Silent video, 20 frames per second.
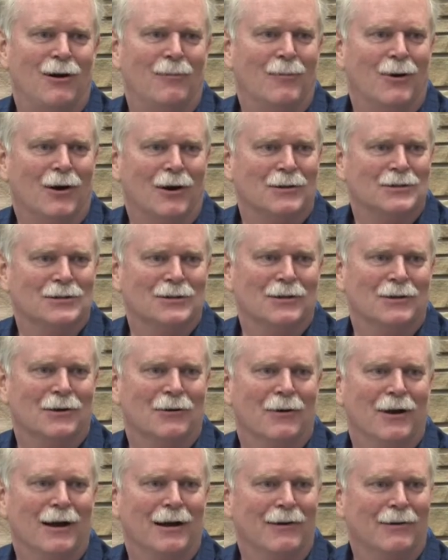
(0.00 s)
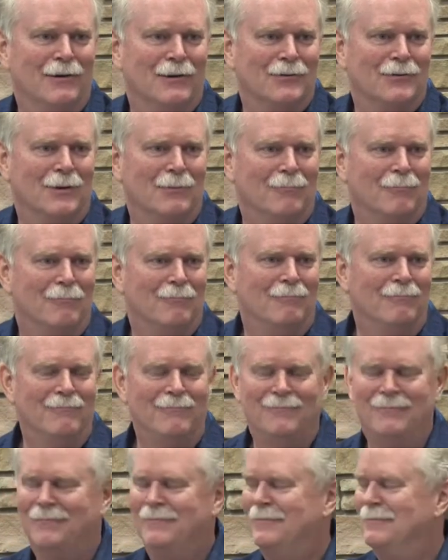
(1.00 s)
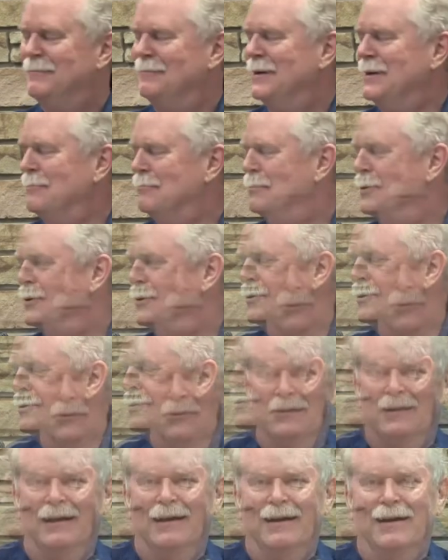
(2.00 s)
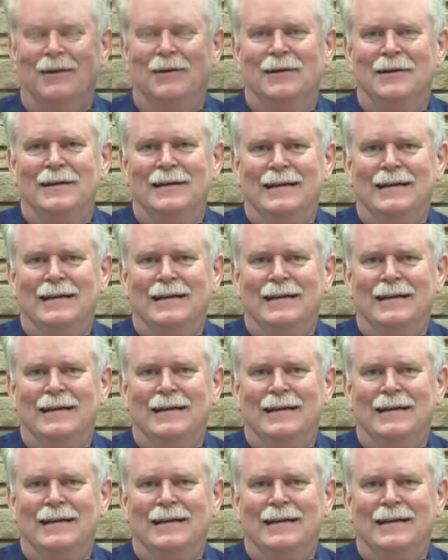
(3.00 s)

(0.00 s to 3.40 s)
marks in the ground as I'm being pulled there,